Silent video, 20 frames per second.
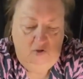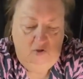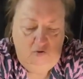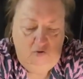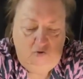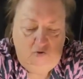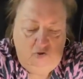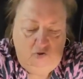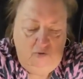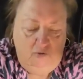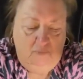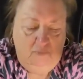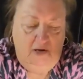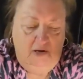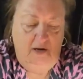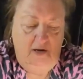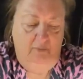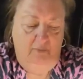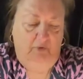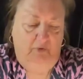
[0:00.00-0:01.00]
I mean, you should
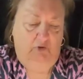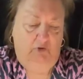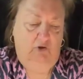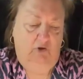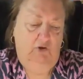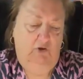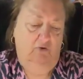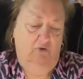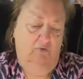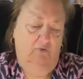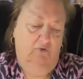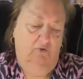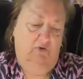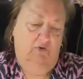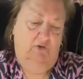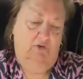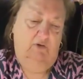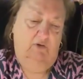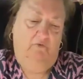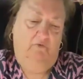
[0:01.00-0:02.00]
be able to
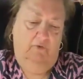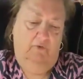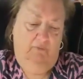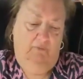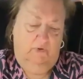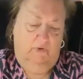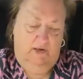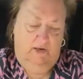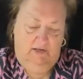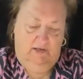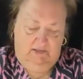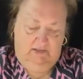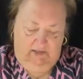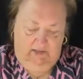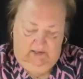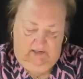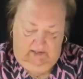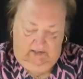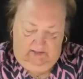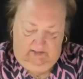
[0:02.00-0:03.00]
use different
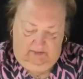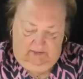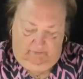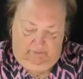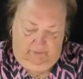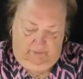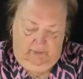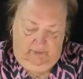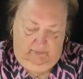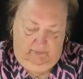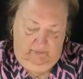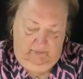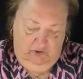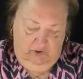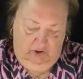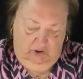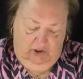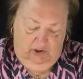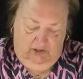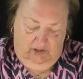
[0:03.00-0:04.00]
plates in different
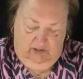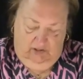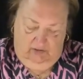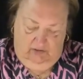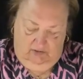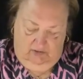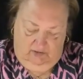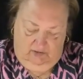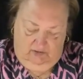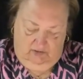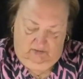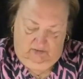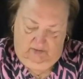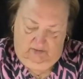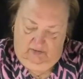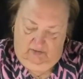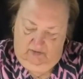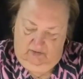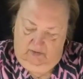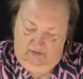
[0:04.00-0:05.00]
machines,
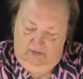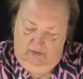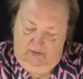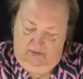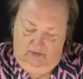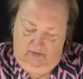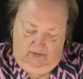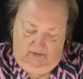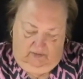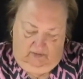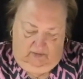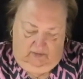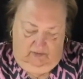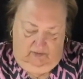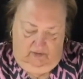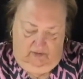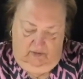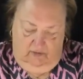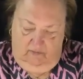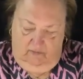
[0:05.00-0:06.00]

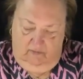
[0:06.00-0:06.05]
you